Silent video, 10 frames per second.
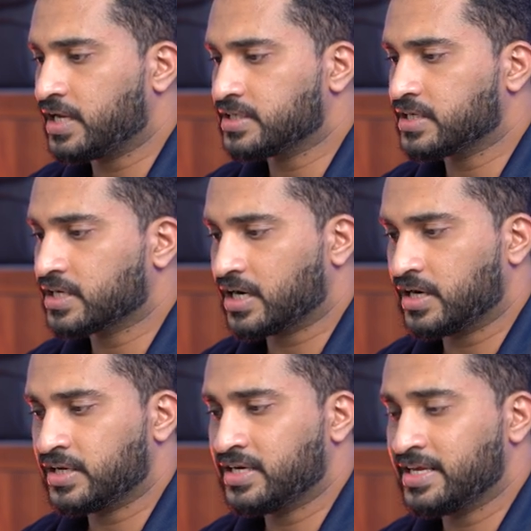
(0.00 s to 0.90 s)
and the
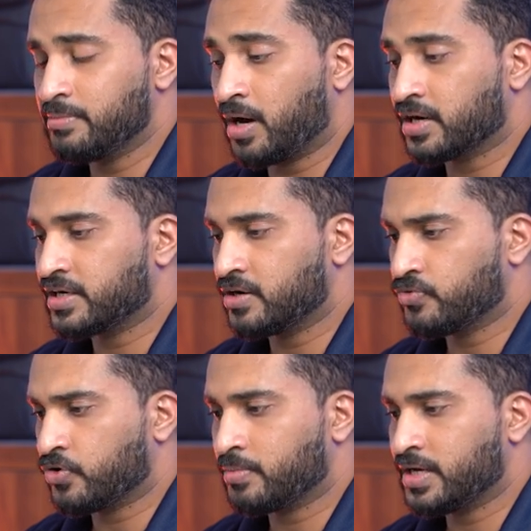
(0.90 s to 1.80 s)
content in
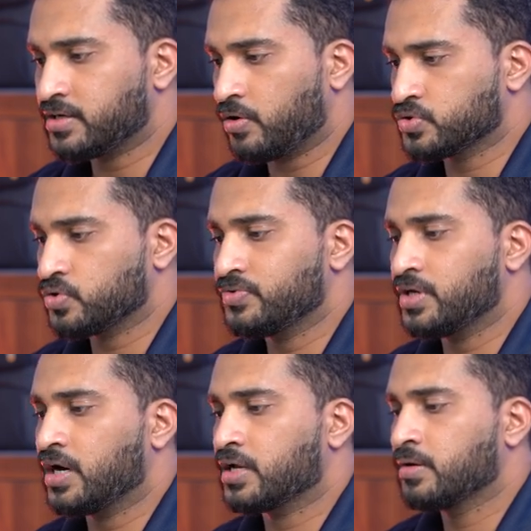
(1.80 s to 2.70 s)
markdown format also
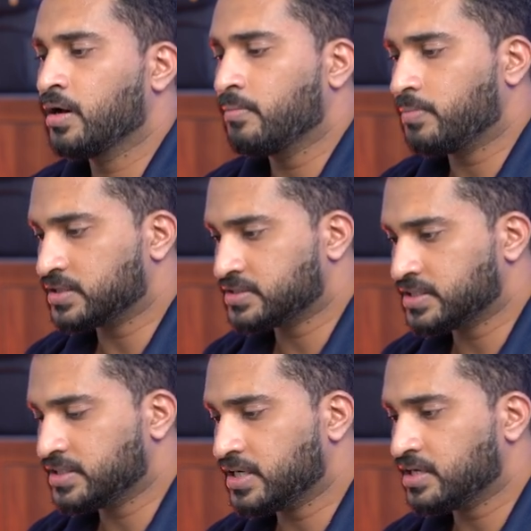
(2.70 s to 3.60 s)
we are
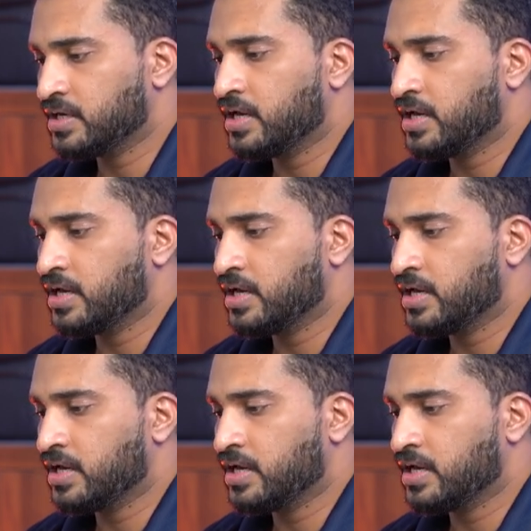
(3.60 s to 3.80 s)
passing here.